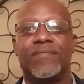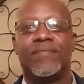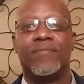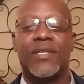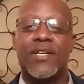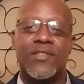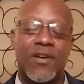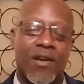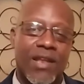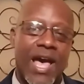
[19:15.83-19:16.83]
Because there
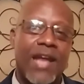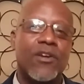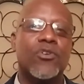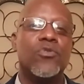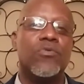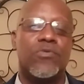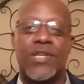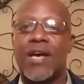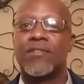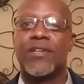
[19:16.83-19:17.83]
are a lot of gurus
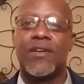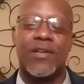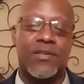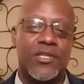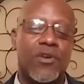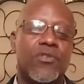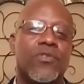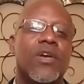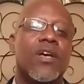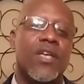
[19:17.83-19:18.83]
out there that tell you
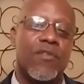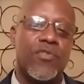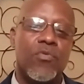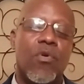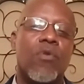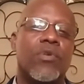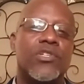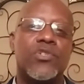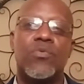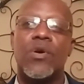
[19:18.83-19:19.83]
if you want
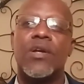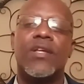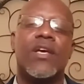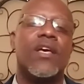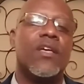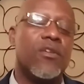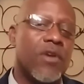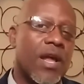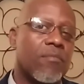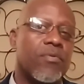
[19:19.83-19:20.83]
what you want, you
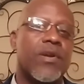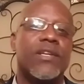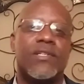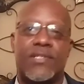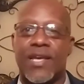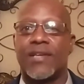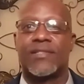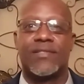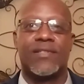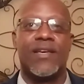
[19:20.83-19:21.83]
got to bring the sex.